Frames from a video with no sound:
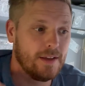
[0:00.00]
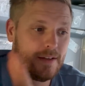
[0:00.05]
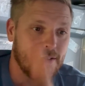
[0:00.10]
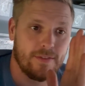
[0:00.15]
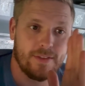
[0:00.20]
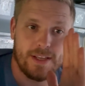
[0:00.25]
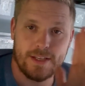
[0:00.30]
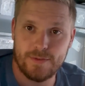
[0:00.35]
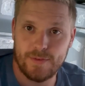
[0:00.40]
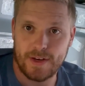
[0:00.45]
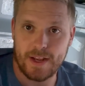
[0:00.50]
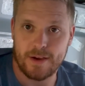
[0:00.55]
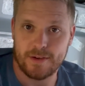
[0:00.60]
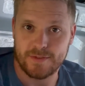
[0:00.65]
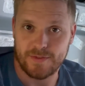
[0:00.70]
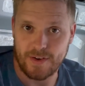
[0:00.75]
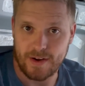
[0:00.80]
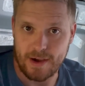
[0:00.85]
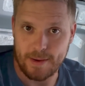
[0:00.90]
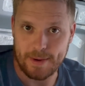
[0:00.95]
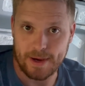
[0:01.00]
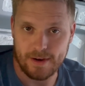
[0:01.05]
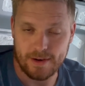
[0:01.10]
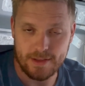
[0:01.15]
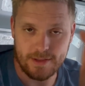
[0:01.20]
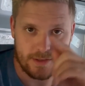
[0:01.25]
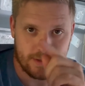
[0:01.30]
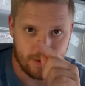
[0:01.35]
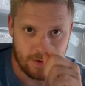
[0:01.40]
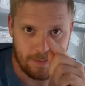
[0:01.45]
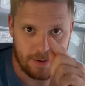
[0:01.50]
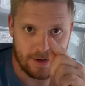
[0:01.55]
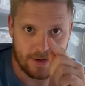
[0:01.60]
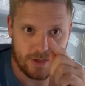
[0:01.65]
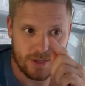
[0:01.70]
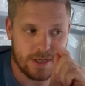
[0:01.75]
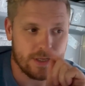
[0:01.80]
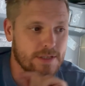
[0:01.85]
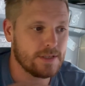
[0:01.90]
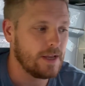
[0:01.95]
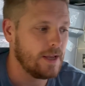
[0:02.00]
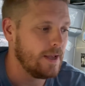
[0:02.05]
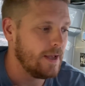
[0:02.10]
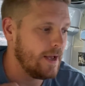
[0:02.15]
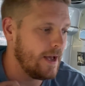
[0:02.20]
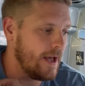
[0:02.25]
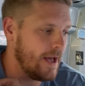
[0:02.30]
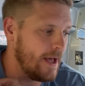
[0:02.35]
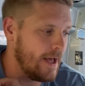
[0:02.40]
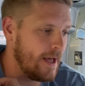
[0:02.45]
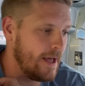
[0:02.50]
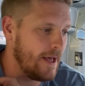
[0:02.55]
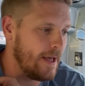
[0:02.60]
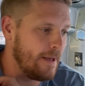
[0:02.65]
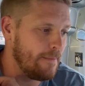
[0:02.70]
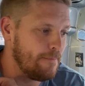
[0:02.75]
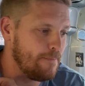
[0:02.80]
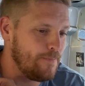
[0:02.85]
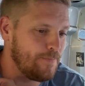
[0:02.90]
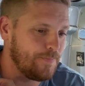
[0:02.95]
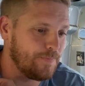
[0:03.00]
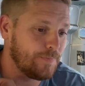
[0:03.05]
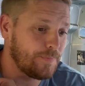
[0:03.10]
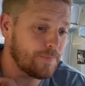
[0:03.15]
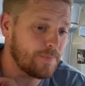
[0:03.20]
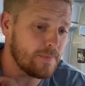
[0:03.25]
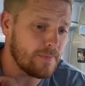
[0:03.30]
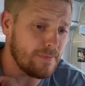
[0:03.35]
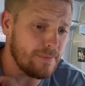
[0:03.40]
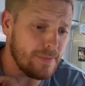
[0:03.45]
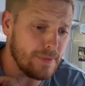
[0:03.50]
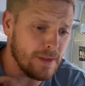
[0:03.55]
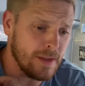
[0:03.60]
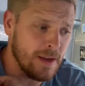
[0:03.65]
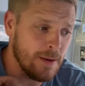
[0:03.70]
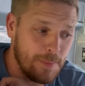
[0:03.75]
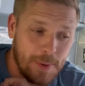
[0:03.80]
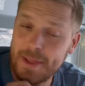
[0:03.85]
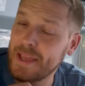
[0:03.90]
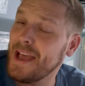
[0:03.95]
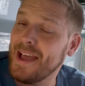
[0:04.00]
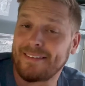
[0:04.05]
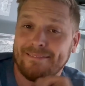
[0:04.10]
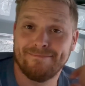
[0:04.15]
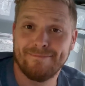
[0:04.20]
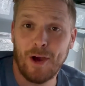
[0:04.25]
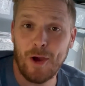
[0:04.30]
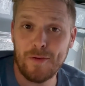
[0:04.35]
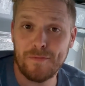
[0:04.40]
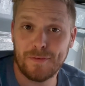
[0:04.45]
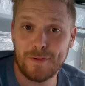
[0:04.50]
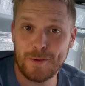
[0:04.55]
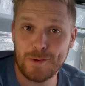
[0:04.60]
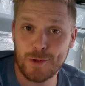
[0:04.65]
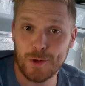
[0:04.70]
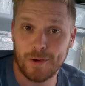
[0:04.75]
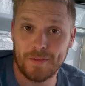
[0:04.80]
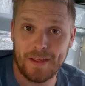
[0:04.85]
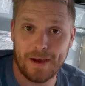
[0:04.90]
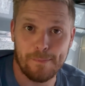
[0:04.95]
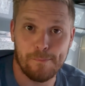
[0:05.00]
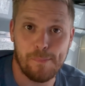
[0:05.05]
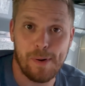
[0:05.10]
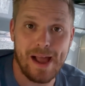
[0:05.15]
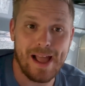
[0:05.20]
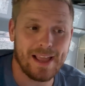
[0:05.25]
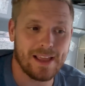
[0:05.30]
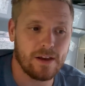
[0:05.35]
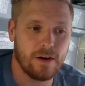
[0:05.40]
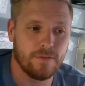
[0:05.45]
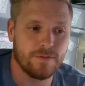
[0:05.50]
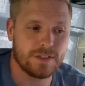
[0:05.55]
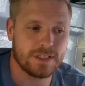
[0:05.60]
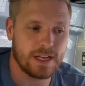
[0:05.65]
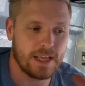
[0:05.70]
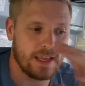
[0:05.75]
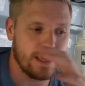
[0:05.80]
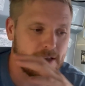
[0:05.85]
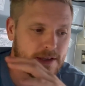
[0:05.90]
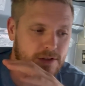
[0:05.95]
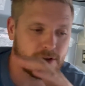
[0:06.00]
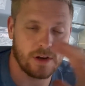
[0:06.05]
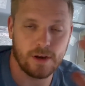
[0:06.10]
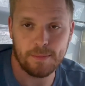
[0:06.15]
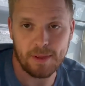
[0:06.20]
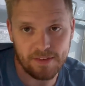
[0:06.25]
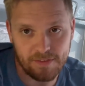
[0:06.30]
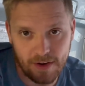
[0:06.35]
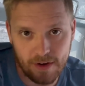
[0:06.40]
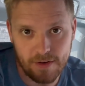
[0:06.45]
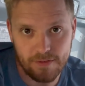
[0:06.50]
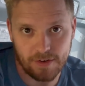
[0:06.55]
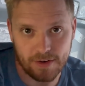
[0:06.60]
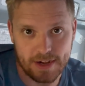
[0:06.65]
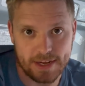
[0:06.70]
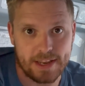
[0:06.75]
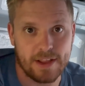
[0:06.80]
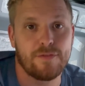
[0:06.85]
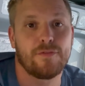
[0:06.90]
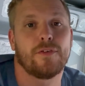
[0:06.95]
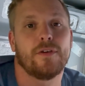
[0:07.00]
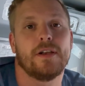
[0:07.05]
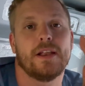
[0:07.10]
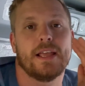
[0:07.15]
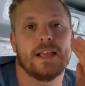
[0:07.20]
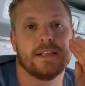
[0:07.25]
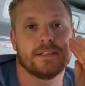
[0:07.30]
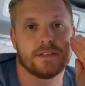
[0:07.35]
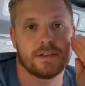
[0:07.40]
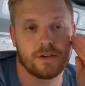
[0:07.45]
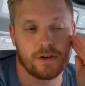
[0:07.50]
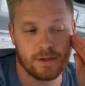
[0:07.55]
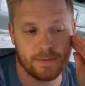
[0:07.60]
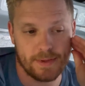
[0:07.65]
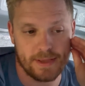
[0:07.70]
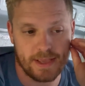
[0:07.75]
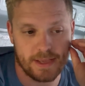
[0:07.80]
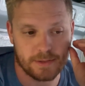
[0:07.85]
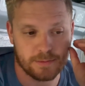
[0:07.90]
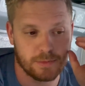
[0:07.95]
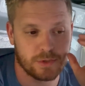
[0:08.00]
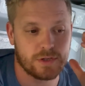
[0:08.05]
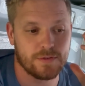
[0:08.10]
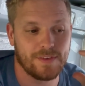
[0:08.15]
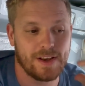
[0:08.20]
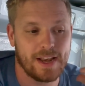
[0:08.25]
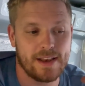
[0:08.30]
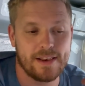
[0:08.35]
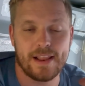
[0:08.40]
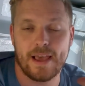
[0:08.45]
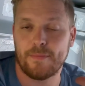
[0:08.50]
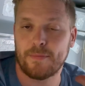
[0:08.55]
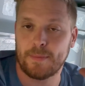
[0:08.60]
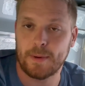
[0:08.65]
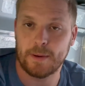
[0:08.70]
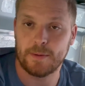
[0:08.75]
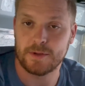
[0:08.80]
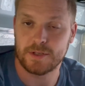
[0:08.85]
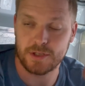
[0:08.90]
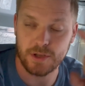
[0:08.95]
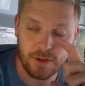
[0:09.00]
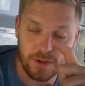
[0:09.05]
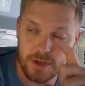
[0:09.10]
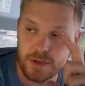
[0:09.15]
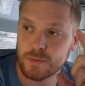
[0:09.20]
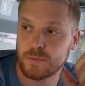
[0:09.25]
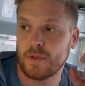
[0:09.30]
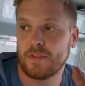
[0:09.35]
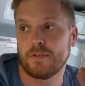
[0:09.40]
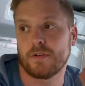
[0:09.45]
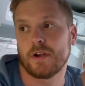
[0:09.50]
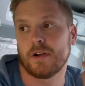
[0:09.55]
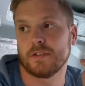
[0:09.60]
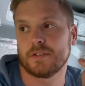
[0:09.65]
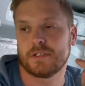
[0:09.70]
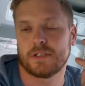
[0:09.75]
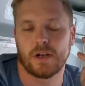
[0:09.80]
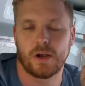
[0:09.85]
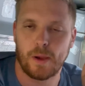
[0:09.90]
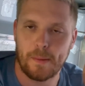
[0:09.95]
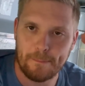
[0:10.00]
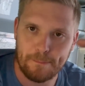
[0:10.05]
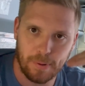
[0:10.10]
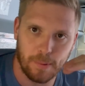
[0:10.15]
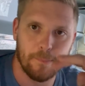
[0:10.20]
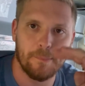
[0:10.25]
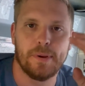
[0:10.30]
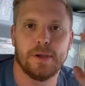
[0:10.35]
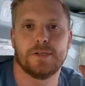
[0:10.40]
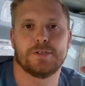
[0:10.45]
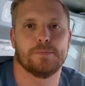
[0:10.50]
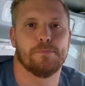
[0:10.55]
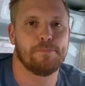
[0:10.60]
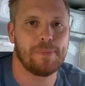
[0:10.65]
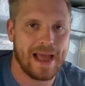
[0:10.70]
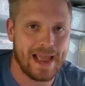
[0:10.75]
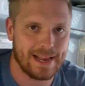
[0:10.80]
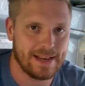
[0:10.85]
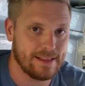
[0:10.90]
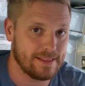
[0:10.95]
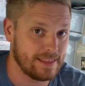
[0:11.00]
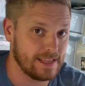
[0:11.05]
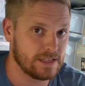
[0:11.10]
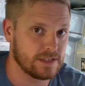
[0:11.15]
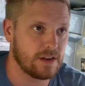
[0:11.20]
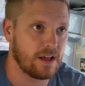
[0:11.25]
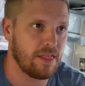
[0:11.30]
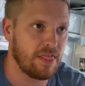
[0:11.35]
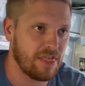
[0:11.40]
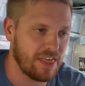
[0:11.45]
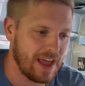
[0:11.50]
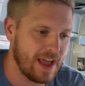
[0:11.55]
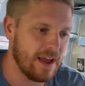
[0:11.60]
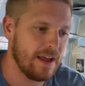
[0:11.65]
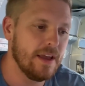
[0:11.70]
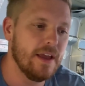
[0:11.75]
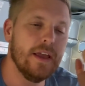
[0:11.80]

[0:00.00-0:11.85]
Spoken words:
these videos are very behind, so apologies. But yeah, hopefully you're enjoying that I'm back. Obviously, it's going to be very, very different. It isn't going to be as much of an in-depth build as the others with regards to like bumpers and paint and things like that,